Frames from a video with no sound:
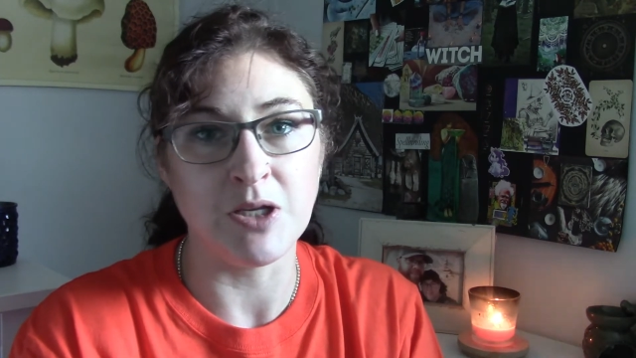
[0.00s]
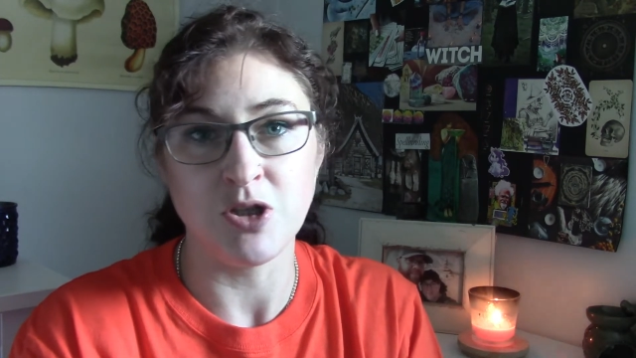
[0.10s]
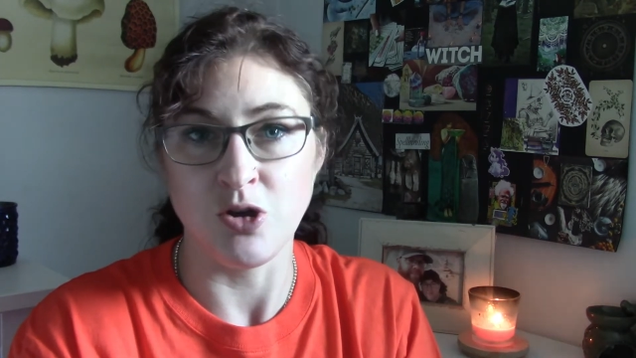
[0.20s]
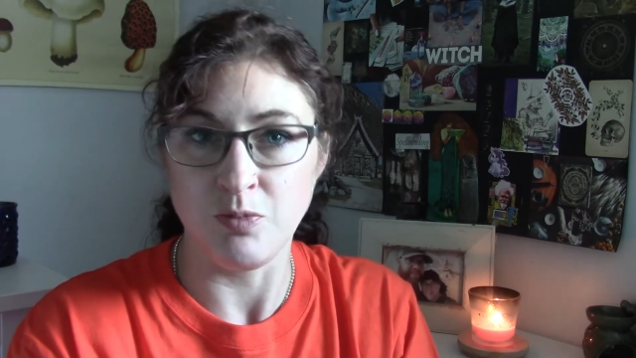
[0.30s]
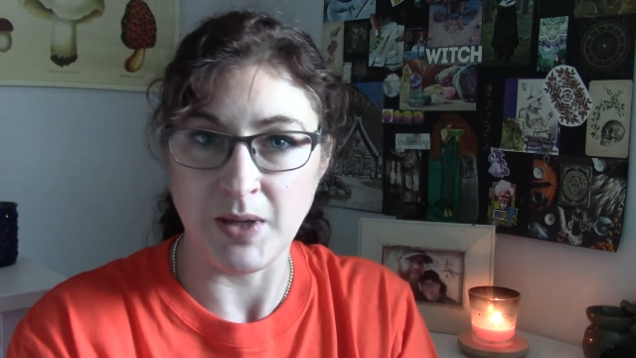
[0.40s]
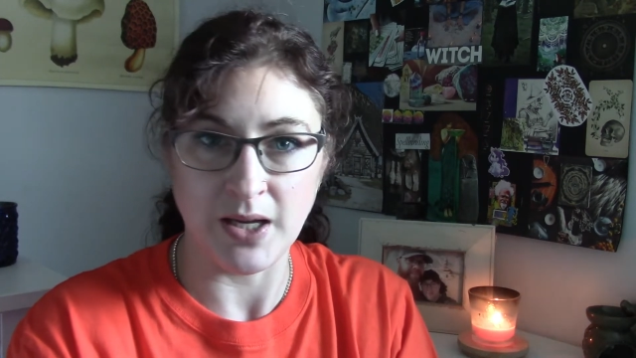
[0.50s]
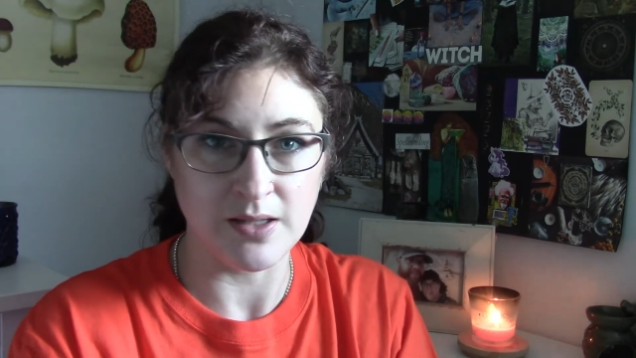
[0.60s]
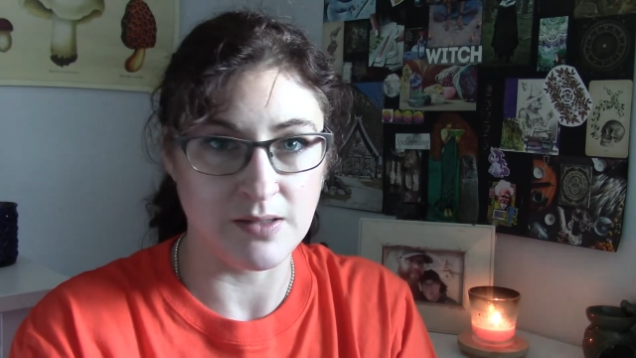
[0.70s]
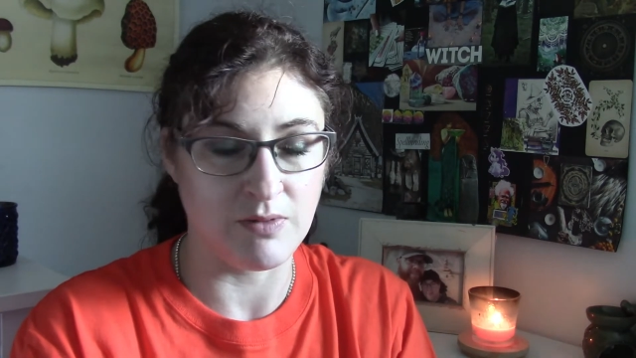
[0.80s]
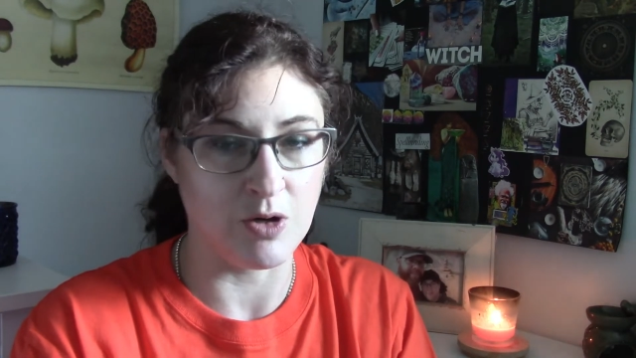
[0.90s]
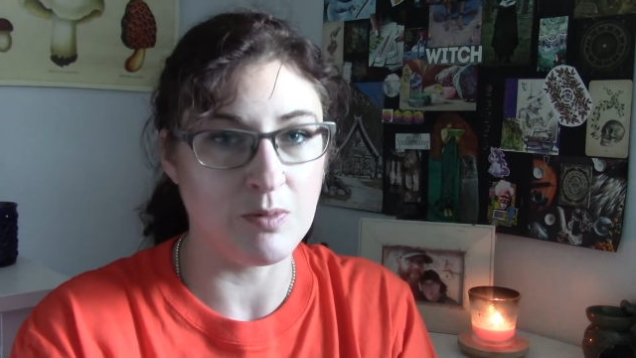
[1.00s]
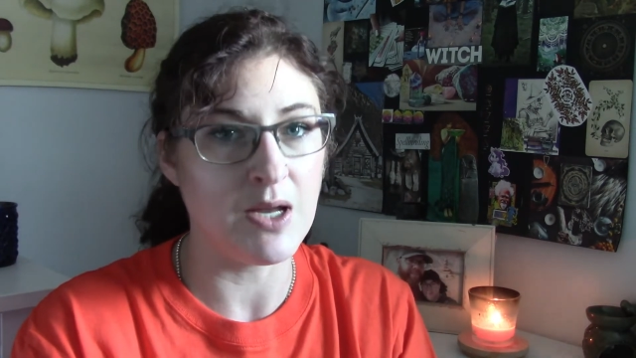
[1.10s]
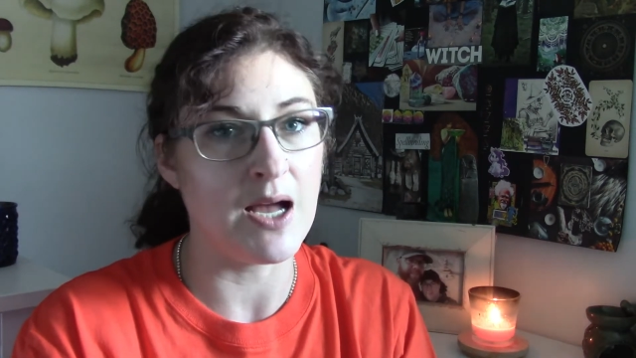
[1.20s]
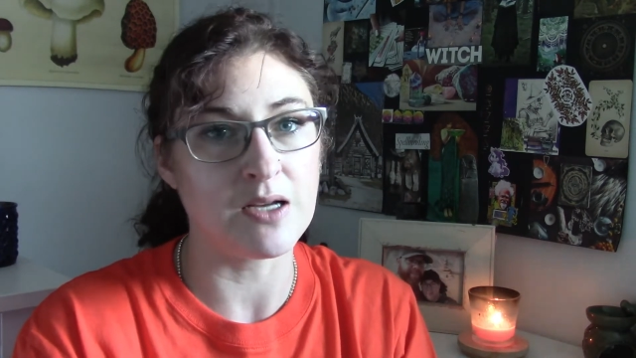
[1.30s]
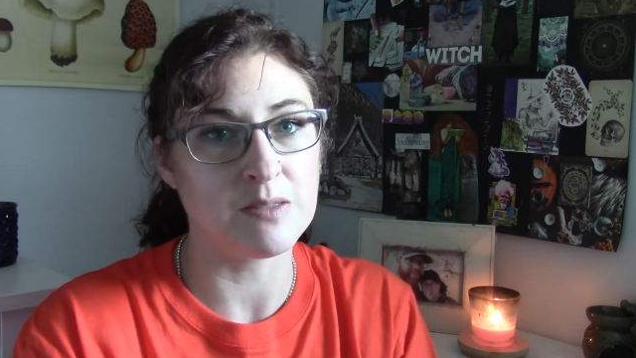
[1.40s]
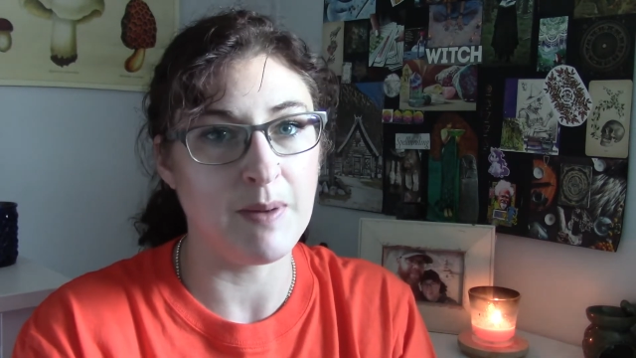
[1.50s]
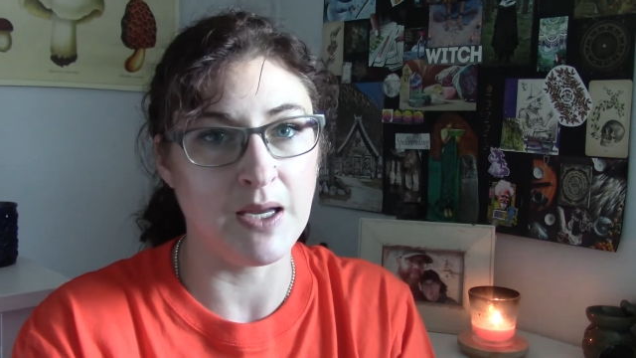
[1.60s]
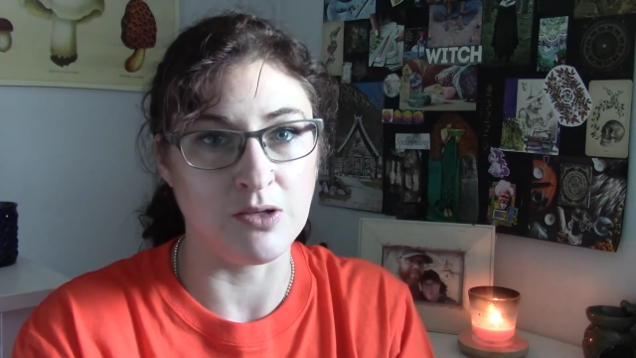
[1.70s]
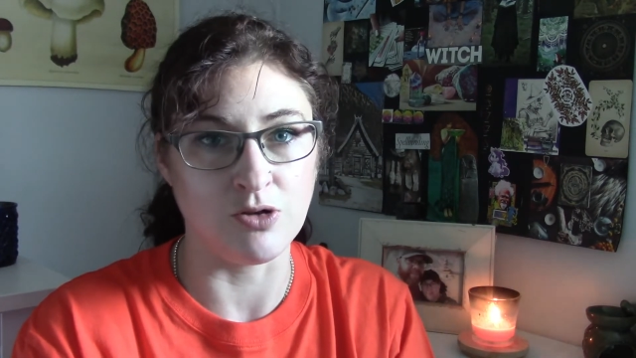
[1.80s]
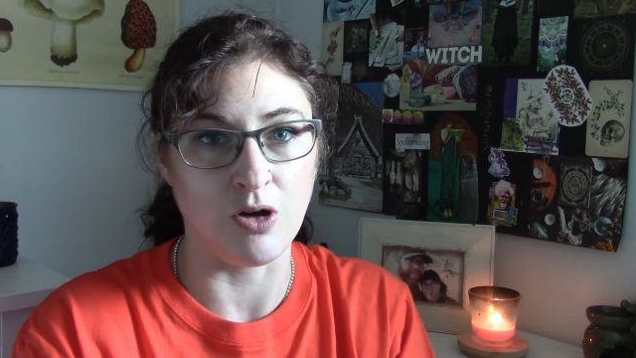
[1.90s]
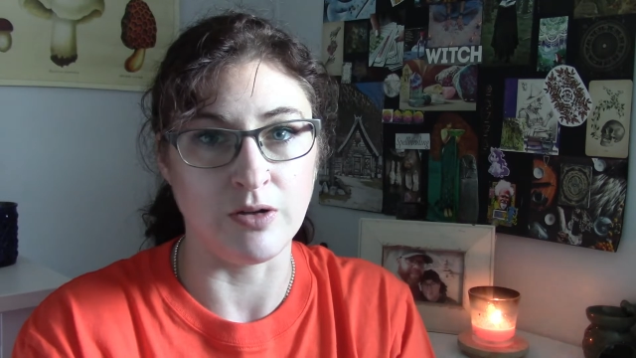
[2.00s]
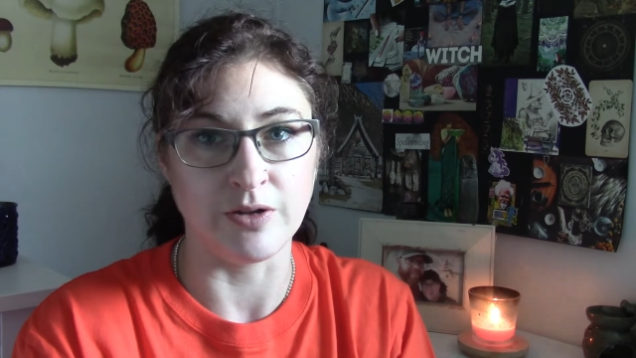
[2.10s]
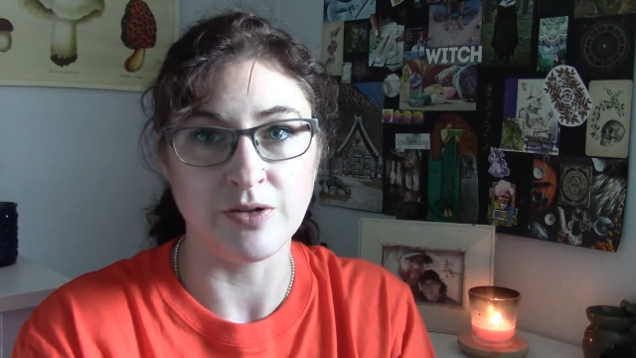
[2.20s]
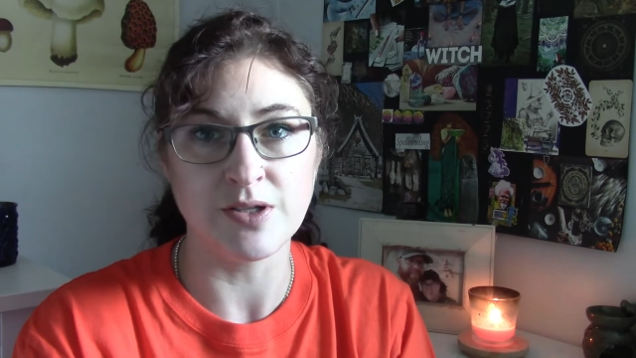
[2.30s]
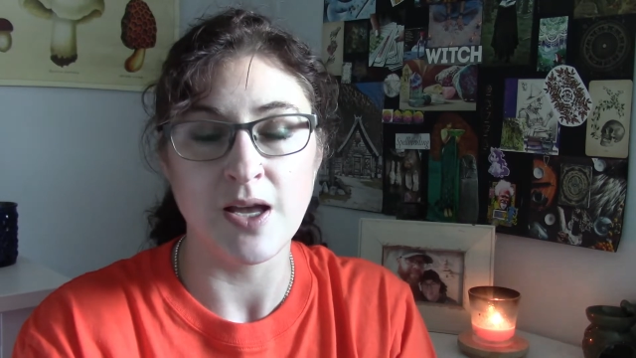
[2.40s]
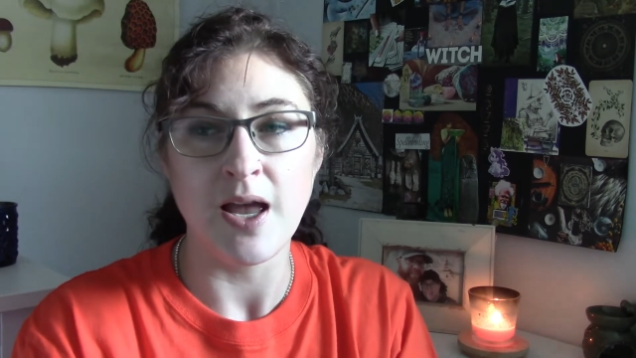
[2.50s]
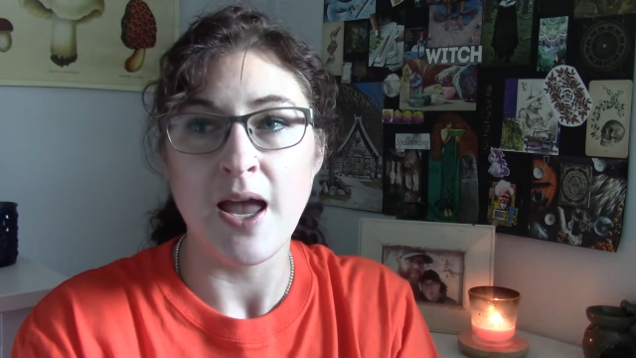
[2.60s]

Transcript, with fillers: to because of their tax paying dollars.